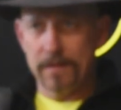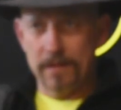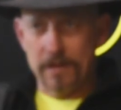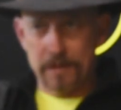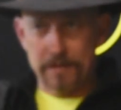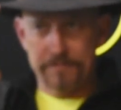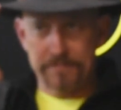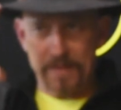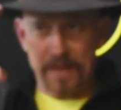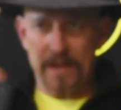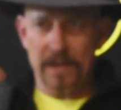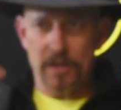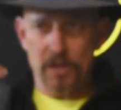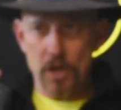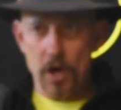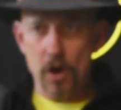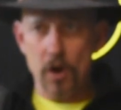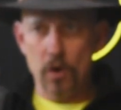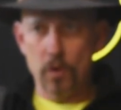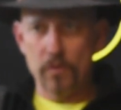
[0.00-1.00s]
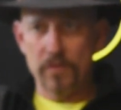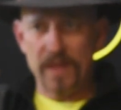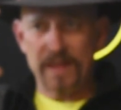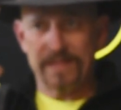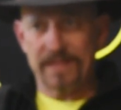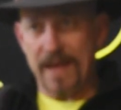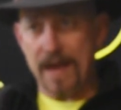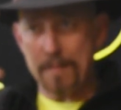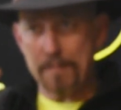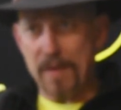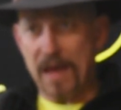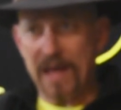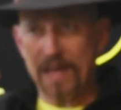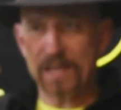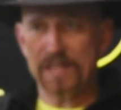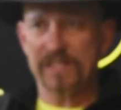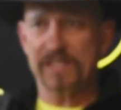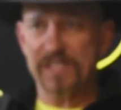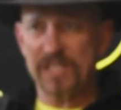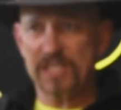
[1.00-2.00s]
if they know that that
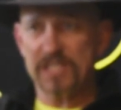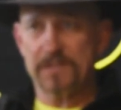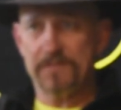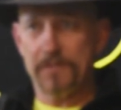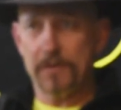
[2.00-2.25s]
man is 6